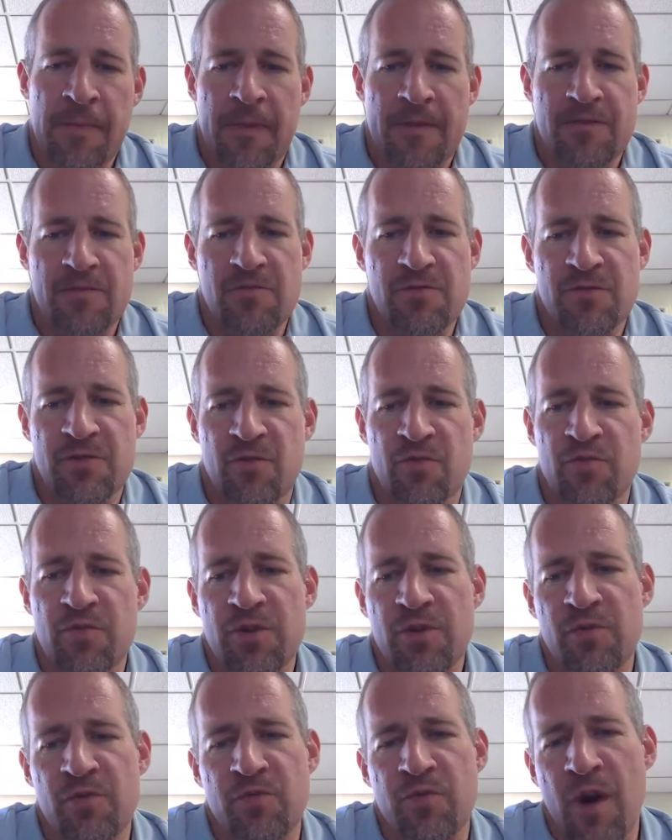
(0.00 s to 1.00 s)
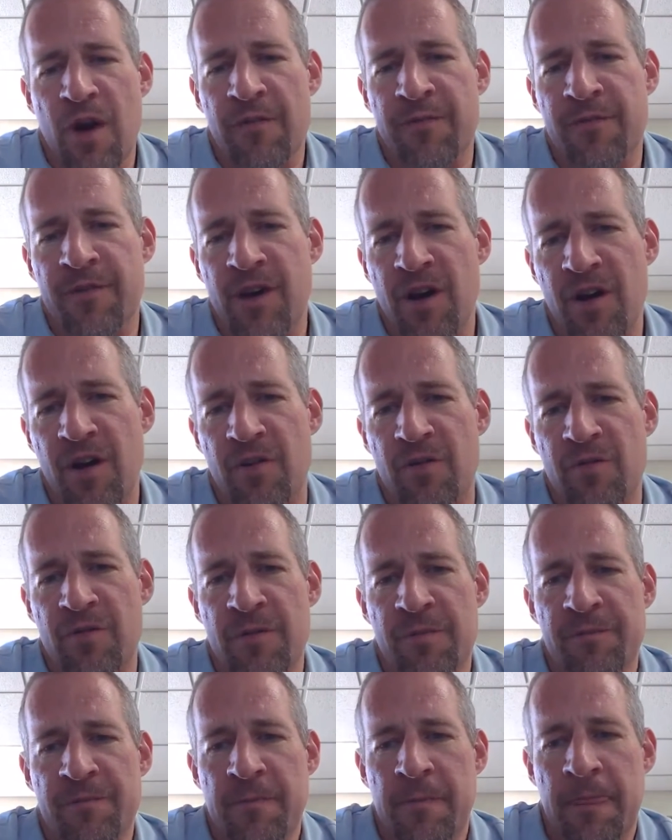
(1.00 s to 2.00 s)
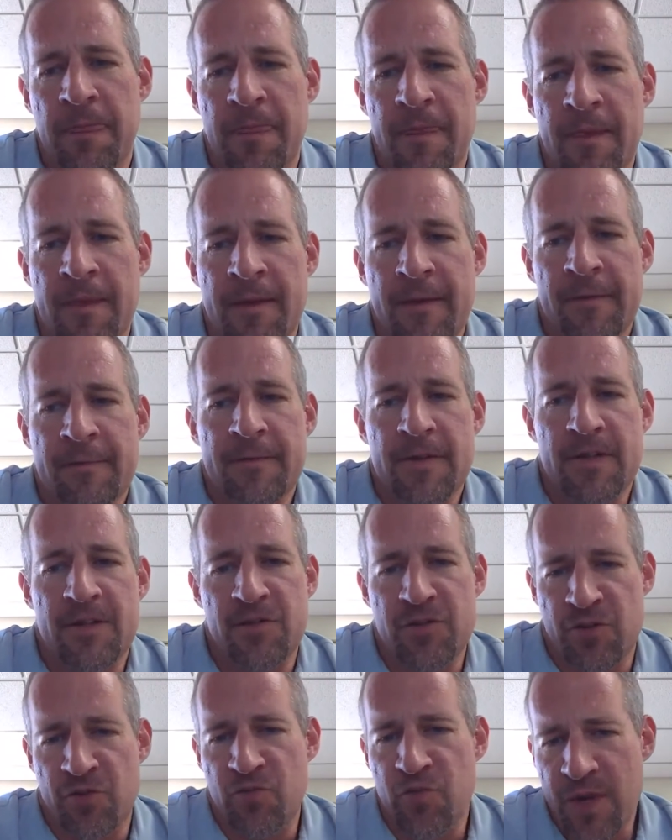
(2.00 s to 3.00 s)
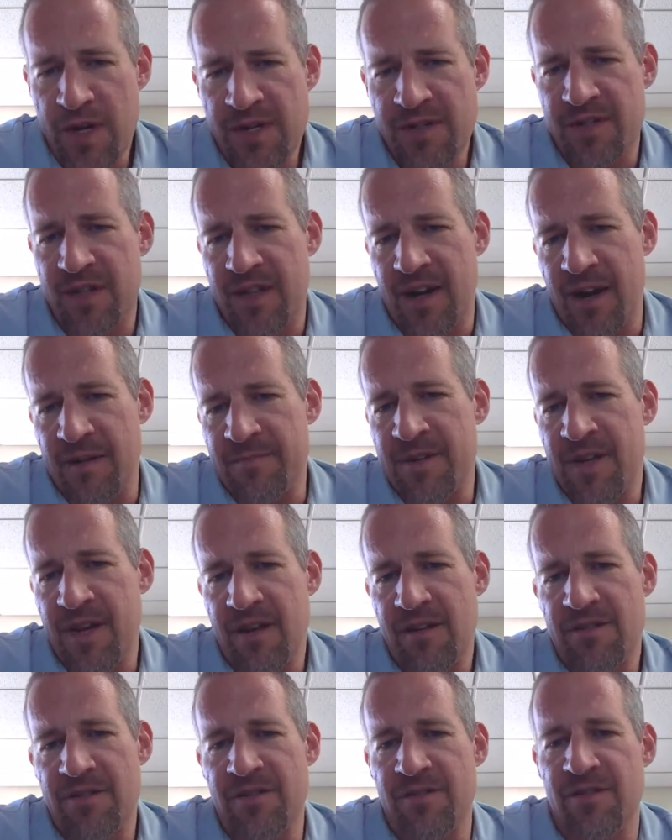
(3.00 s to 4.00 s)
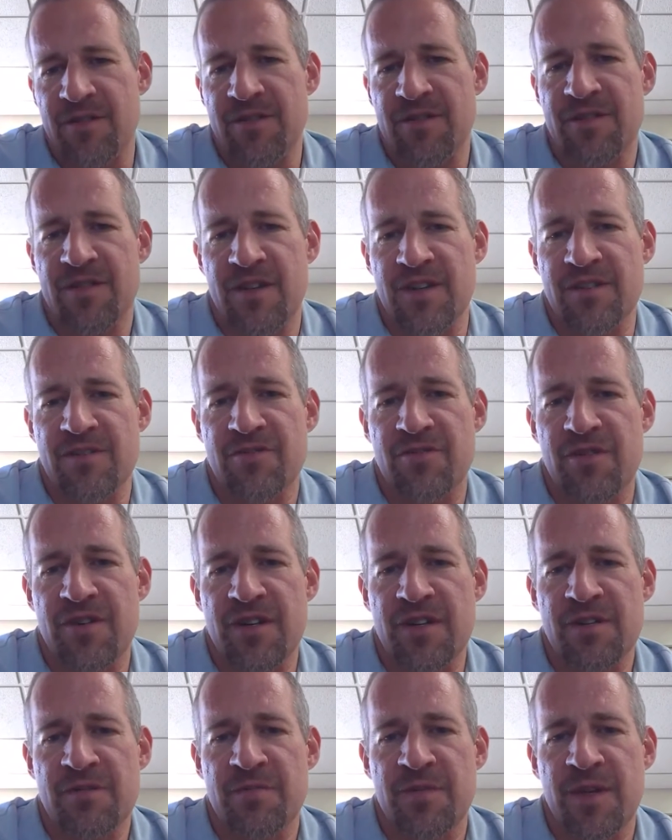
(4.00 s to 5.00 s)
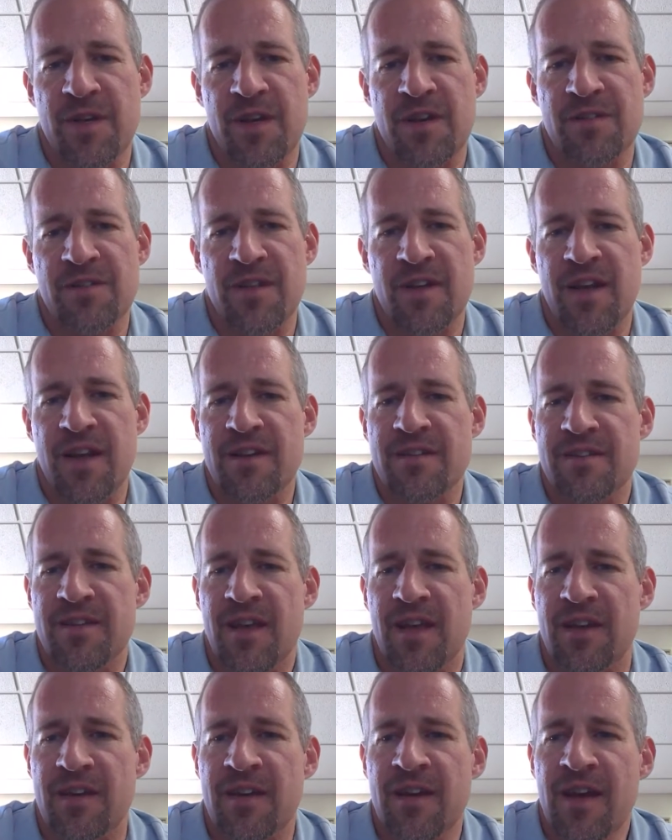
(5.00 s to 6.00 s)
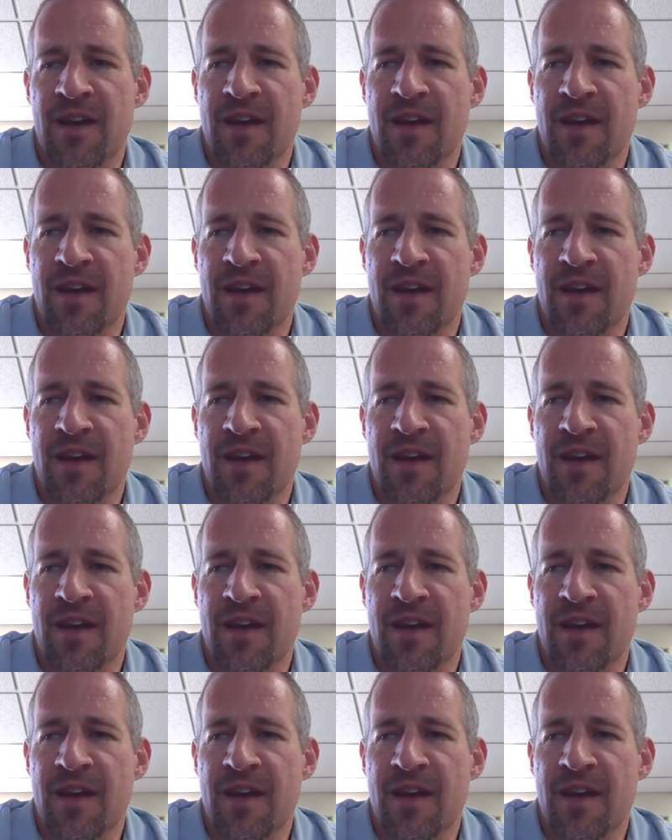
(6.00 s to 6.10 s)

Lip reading: So it was a real rough go. And there's a reason that I'm telling this history is because, like I said,